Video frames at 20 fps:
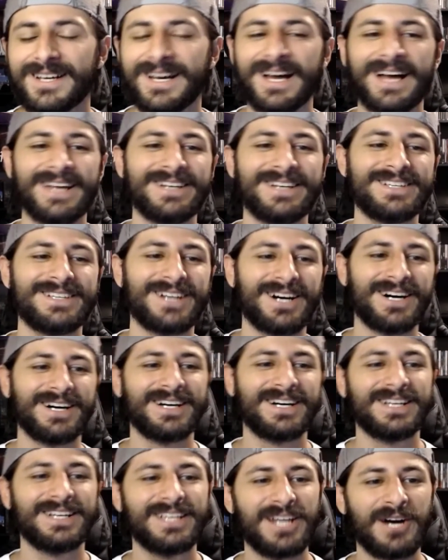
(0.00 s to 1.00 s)
And,
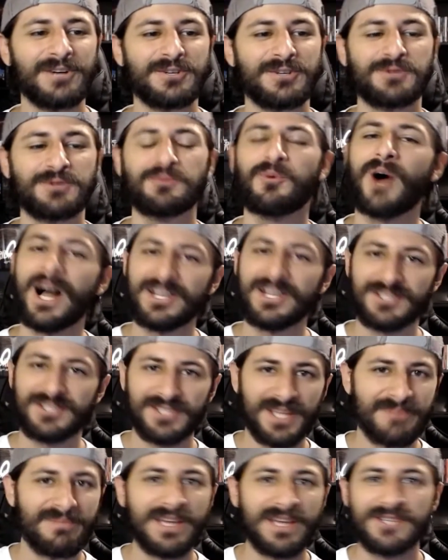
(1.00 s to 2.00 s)
you know, just
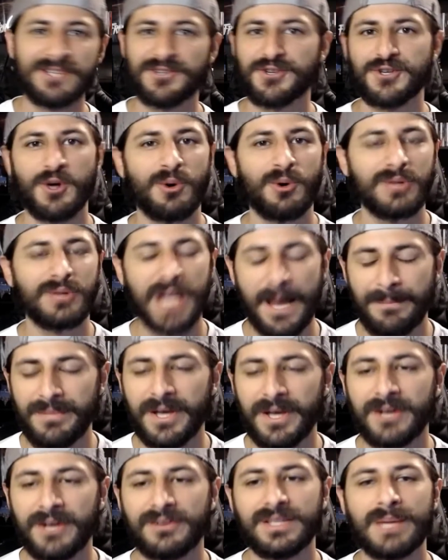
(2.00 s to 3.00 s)
watching them makes the show a
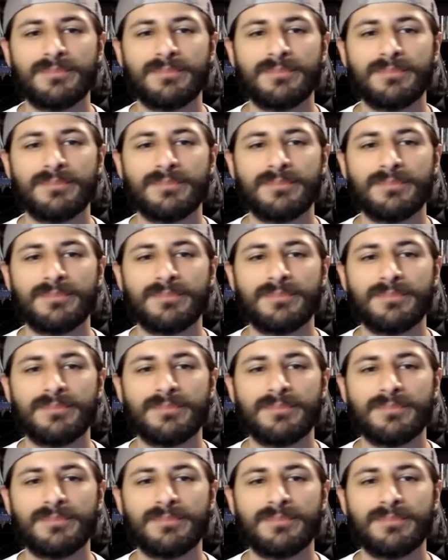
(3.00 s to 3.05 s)
lot better.